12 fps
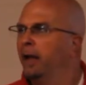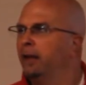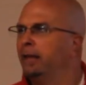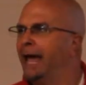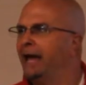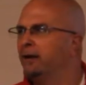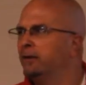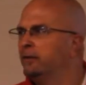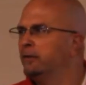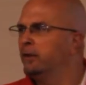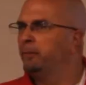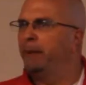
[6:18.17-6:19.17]
a ladder,
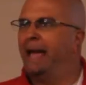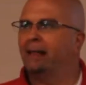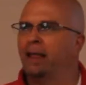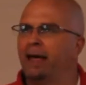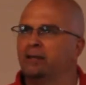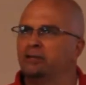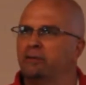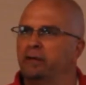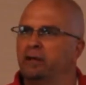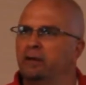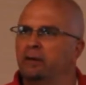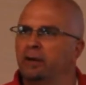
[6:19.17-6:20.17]
the bag ladders are
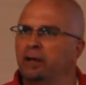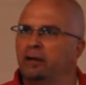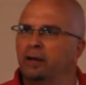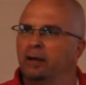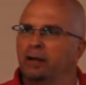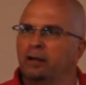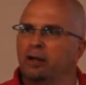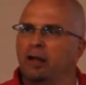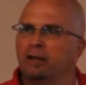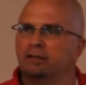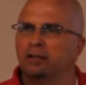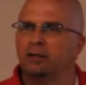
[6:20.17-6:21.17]
in the
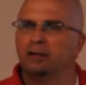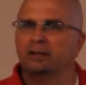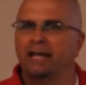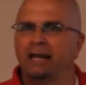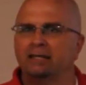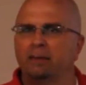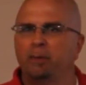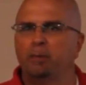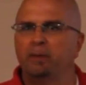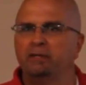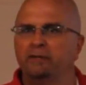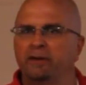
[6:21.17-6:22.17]
closet. Is that acceptable
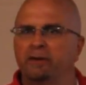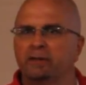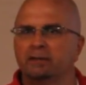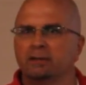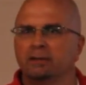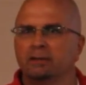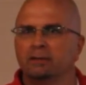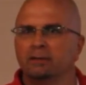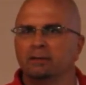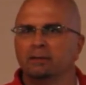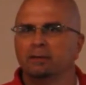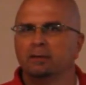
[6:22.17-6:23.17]
means of egress?
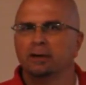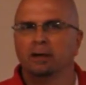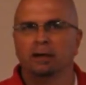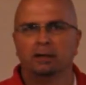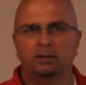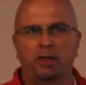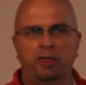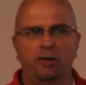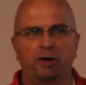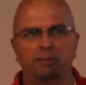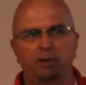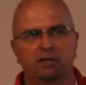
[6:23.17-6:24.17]
It's a
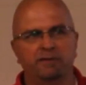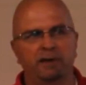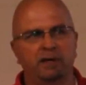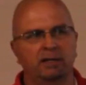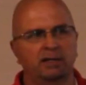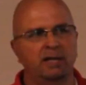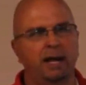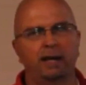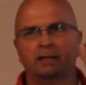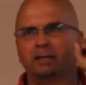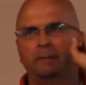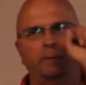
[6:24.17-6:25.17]
third means of egress. It's not an
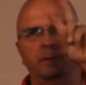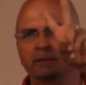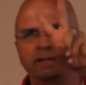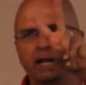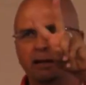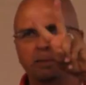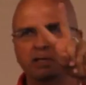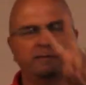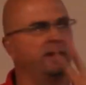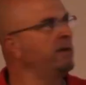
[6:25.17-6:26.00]
acceptable second means of